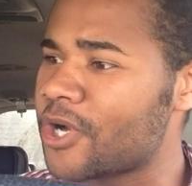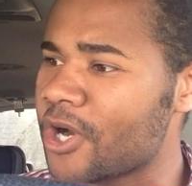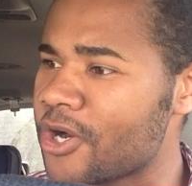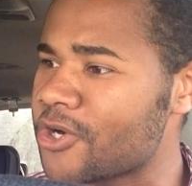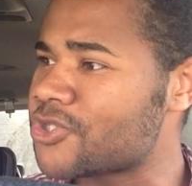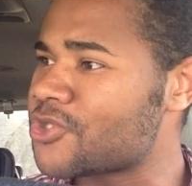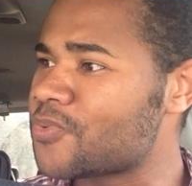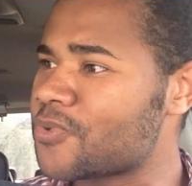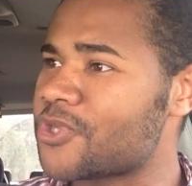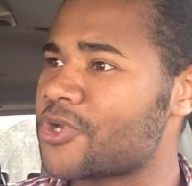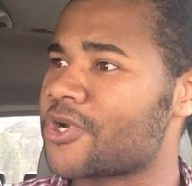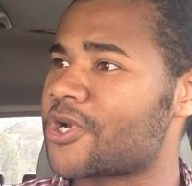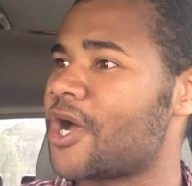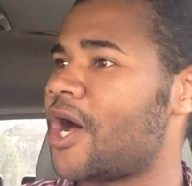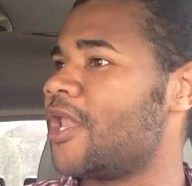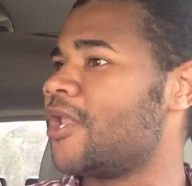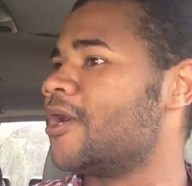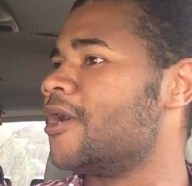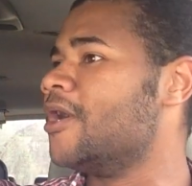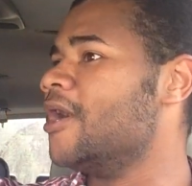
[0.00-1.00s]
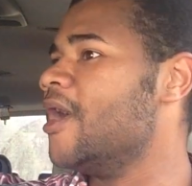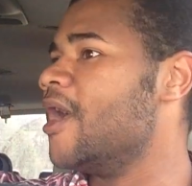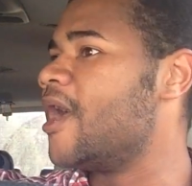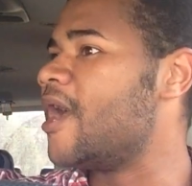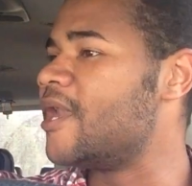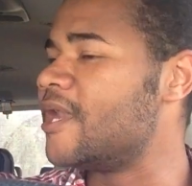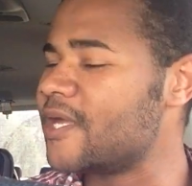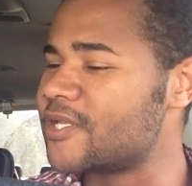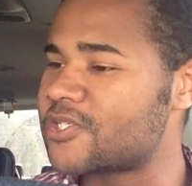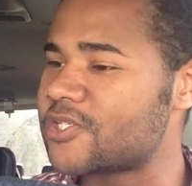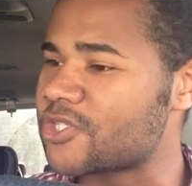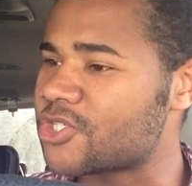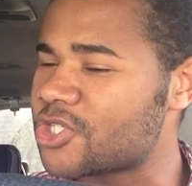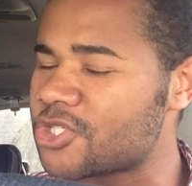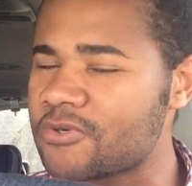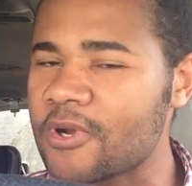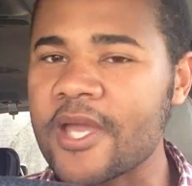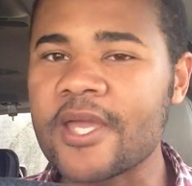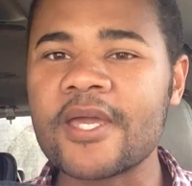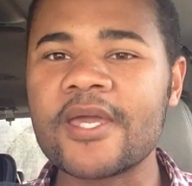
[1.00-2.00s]
cursed with your color and it's a
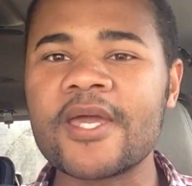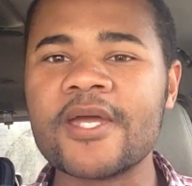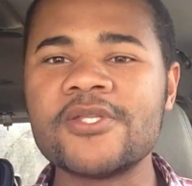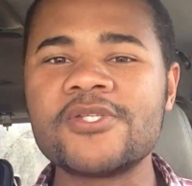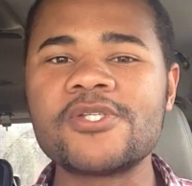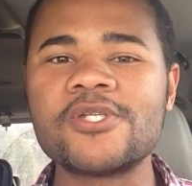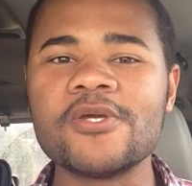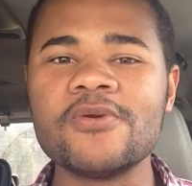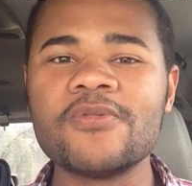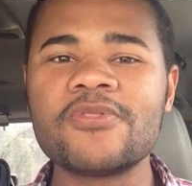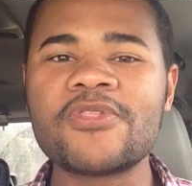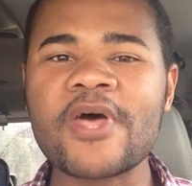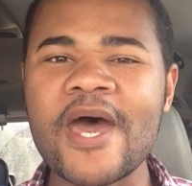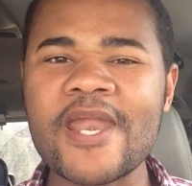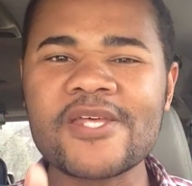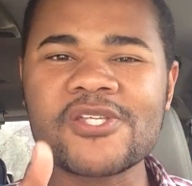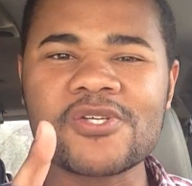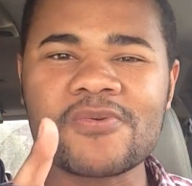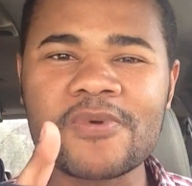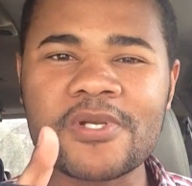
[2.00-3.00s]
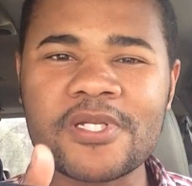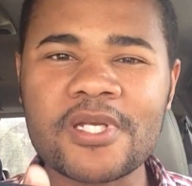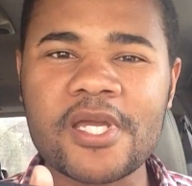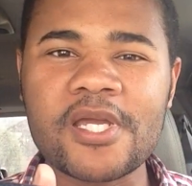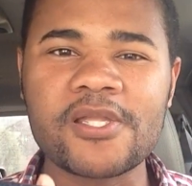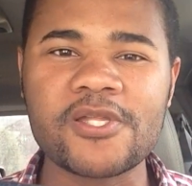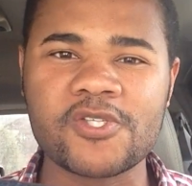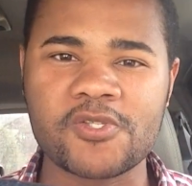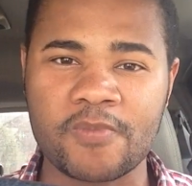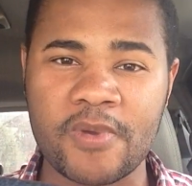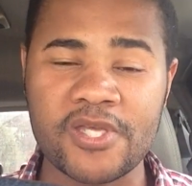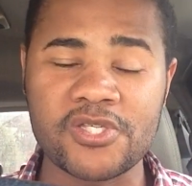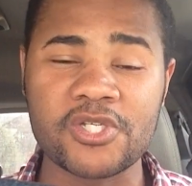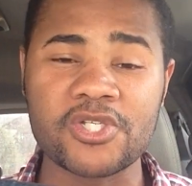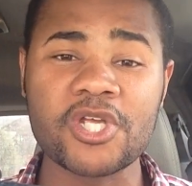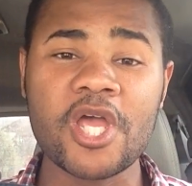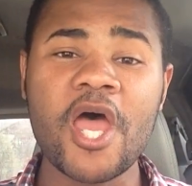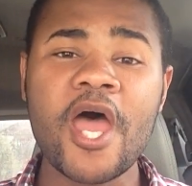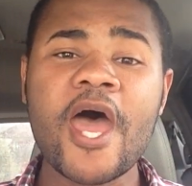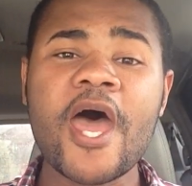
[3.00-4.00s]
strike against you. That is a ridiculous
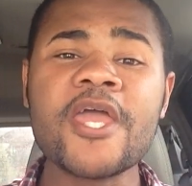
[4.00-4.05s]
message.